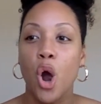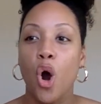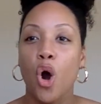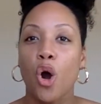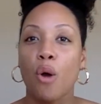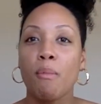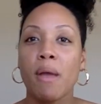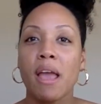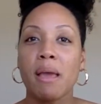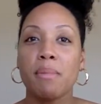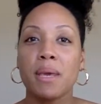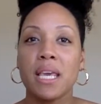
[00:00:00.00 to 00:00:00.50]
or
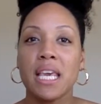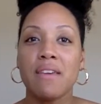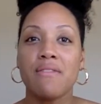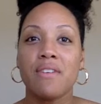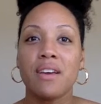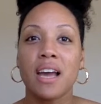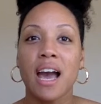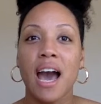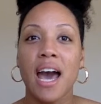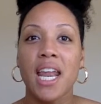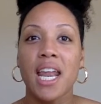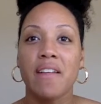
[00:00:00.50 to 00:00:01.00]
maybe
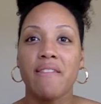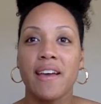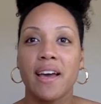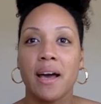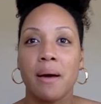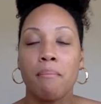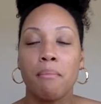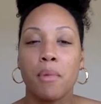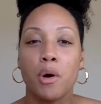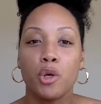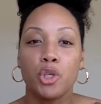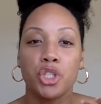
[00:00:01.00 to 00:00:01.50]
even kind of like
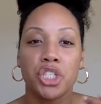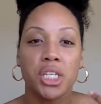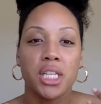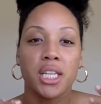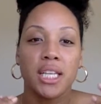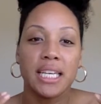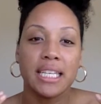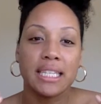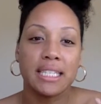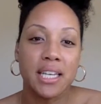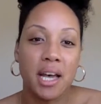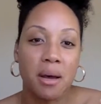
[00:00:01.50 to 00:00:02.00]

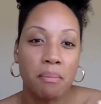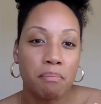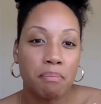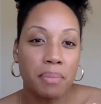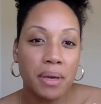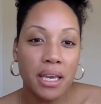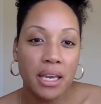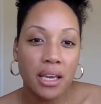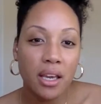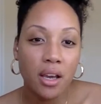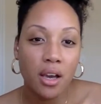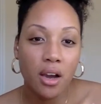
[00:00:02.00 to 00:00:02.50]
emotionally
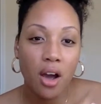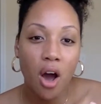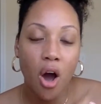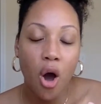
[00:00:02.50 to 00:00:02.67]
dumping